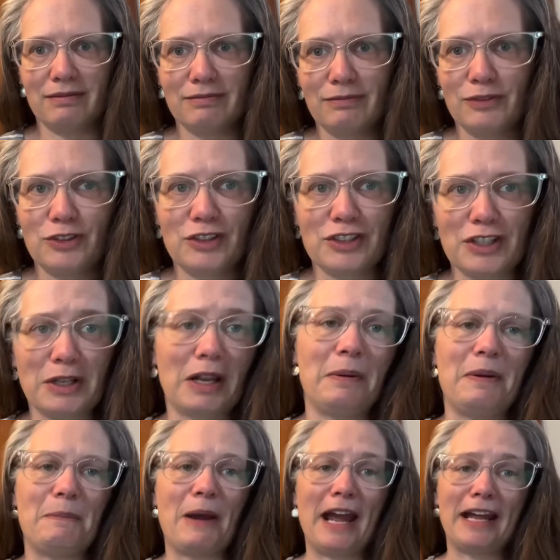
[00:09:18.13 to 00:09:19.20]
She's going to be
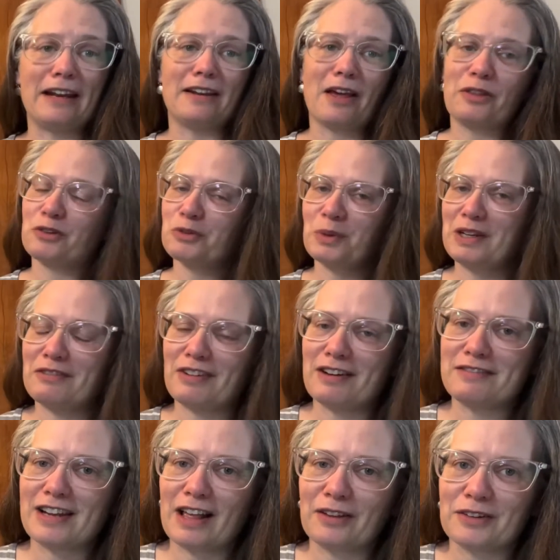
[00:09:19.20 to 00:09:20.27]
paying another
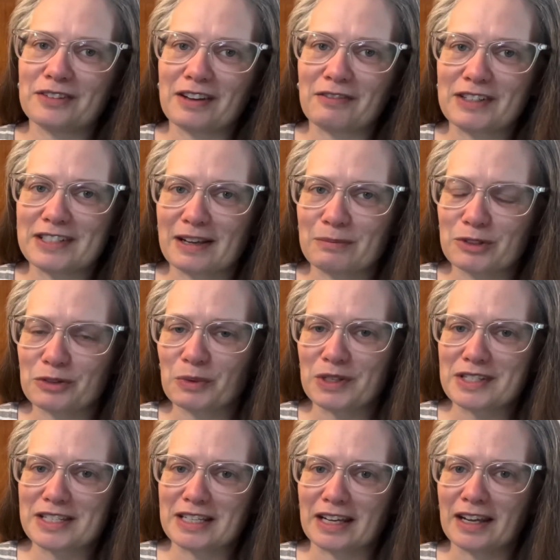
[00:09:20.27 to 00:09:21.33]
$25 every time she
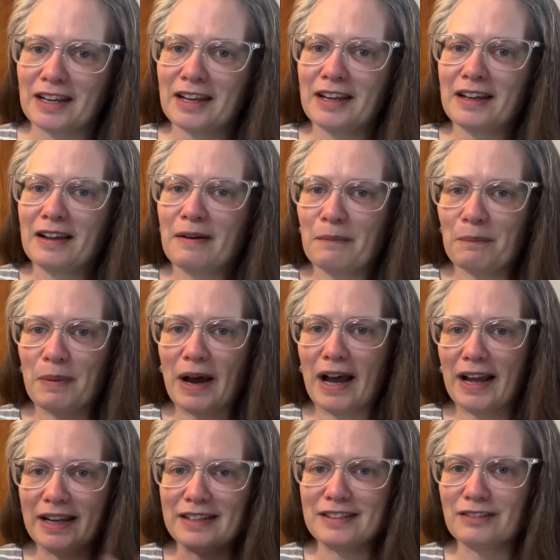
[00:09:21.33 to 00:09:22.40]
wants to buy
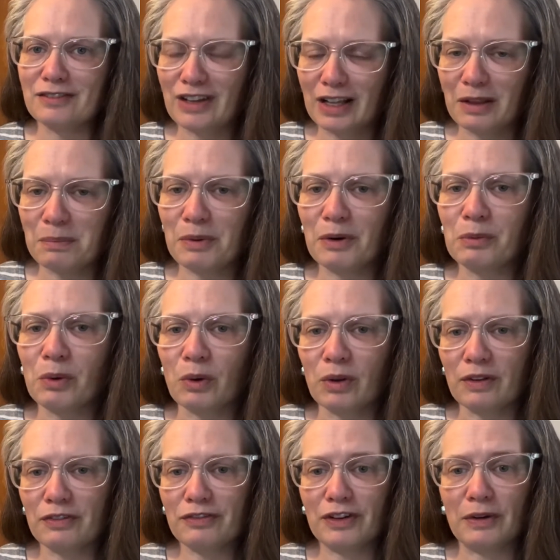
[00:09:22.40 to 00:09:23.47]
and develop a roll of
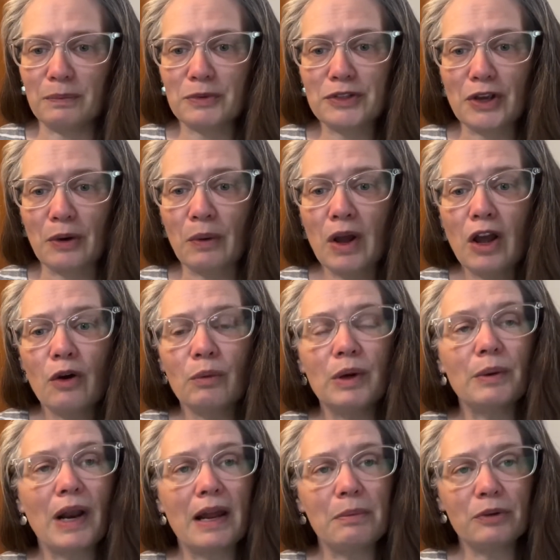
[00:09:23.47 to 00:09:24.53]
film. So we
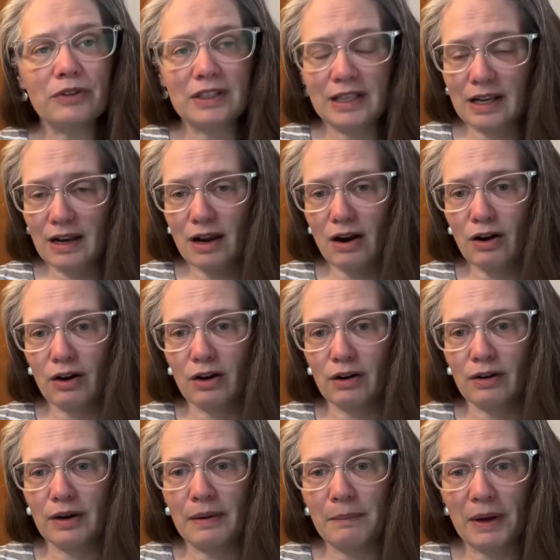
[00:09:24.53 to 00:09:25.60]
were able to get
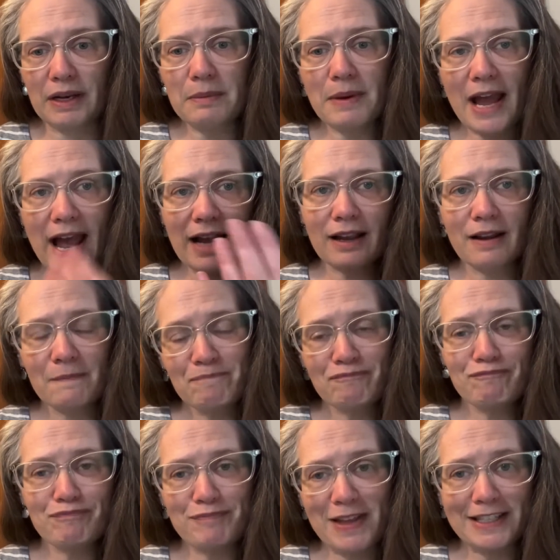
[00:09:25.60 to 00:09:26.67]
her money back,
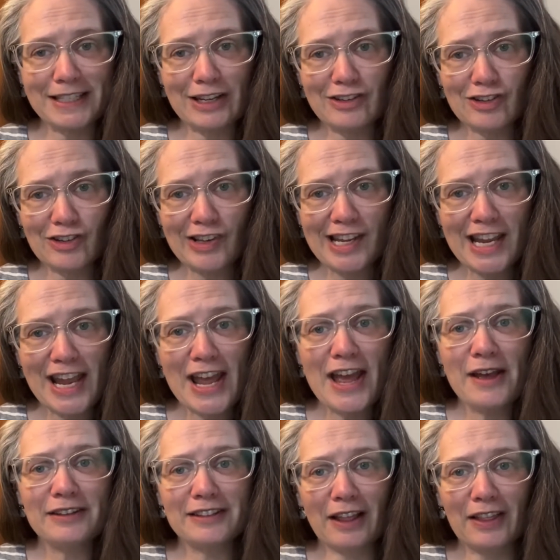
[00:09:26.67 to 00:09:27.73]
essentially,
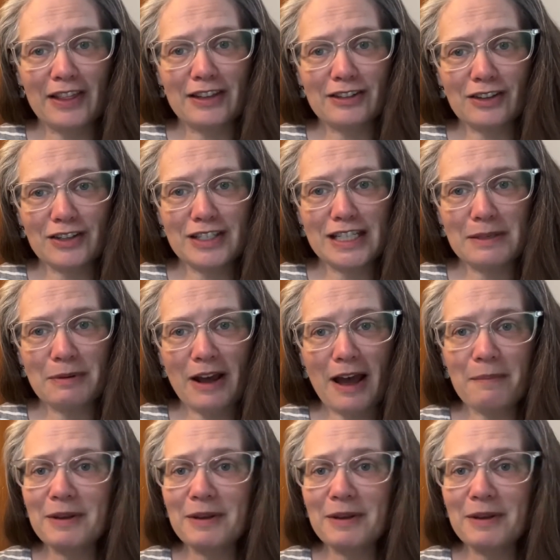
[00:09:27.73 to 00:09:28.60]
selling this on Depop.